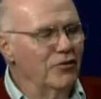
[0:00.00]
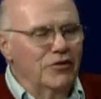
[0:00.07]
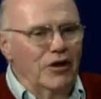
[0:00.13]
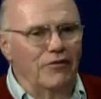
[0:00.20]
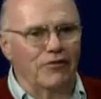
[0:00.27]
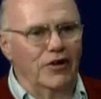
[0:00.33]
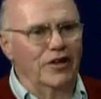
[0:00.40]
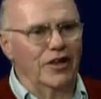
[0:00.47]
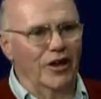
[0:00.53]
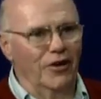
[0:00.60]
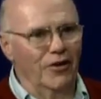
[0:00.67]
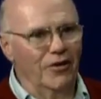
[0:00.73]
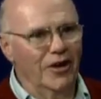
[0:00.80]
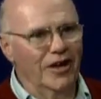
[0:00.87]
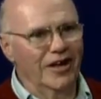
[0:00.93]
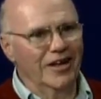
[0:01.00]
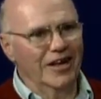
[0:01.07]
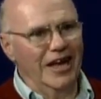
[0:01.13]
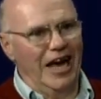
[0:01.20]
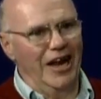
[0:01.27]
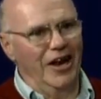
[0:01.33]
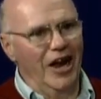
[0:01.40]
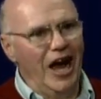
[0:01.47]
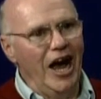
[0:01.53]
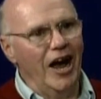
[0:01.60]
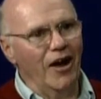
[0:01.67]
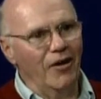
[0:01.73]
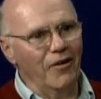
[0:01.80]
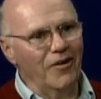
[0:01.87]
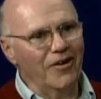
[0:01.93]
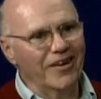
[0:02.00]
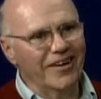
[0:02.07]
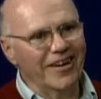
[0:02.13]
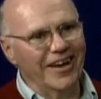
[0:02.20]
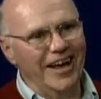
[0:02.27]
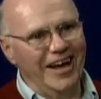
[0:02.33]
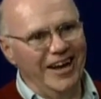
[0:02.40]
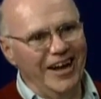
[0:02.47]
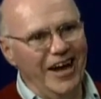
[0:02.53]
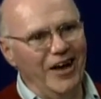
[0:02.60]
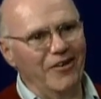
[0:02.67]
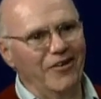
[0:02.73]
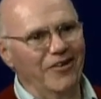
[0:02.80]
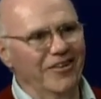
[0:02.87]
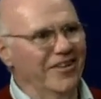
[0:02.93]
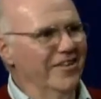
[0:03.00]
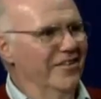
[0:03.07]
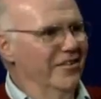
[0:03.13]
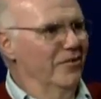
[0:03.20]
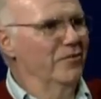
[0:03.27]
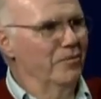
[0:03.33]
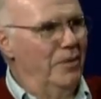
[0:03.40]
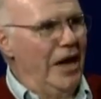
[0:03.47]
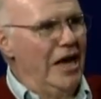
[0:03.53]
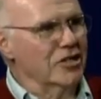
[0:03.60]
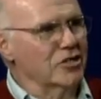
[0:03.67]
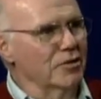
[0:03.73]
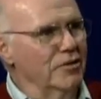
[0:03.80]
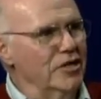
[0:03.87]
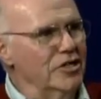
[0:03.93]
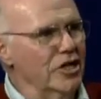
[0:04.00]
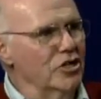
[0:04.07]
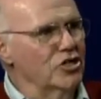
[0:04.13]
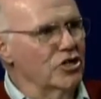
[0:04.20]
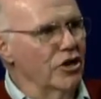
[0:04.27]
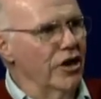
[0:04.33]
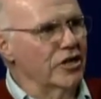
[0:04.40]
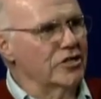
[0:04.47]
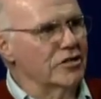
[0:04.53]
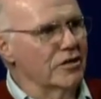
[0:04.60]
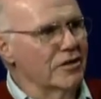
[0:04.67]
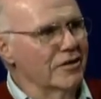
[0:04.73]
different, you know. And now, and now, Pastor, he's in church.